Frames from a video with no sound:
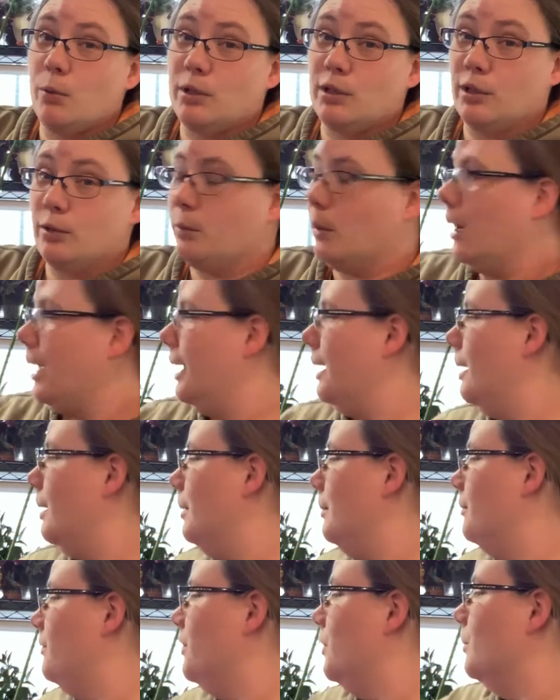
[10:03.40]
which is why I
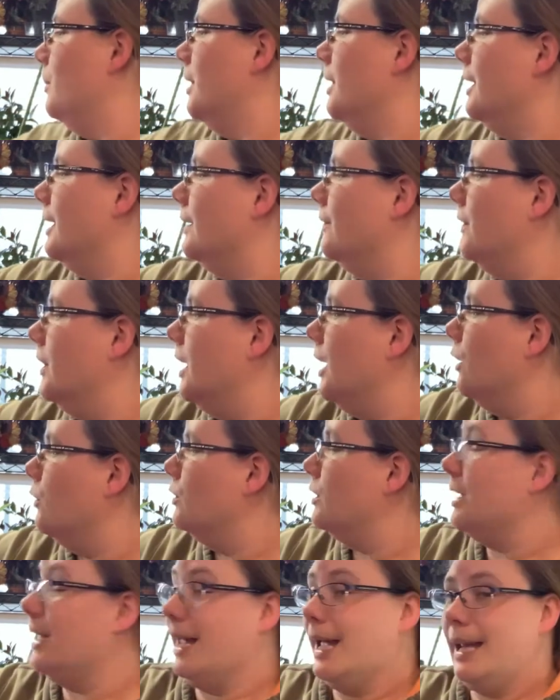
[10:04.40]
am filming this video
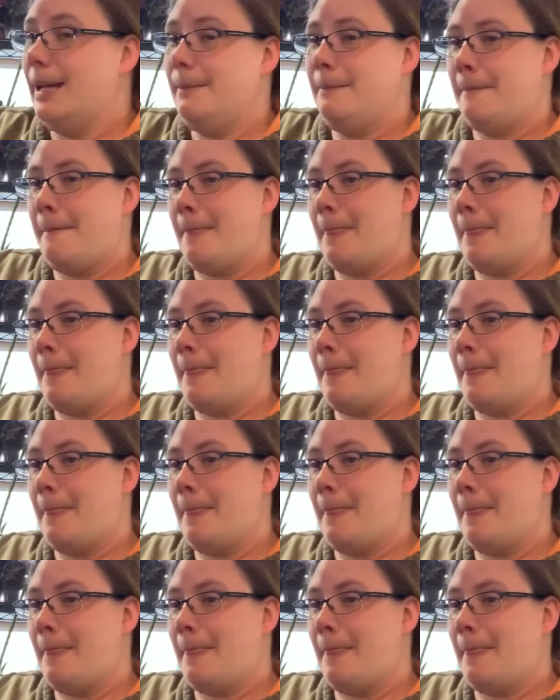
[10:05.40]
today.